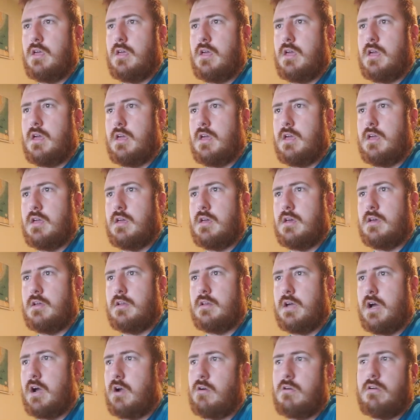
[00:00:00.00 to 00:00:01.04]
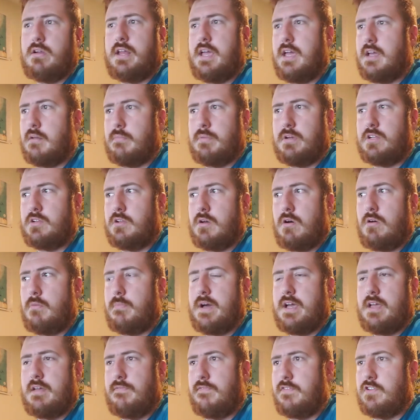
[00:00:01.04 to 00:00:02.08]
and I already had all
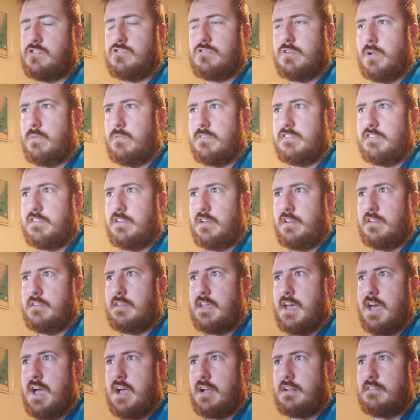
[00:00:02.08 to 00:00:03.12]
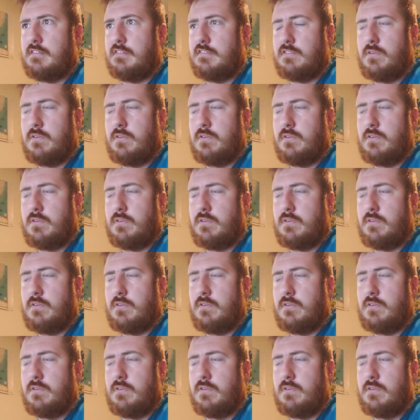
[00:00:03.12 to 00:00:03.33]
my infantry was still intact.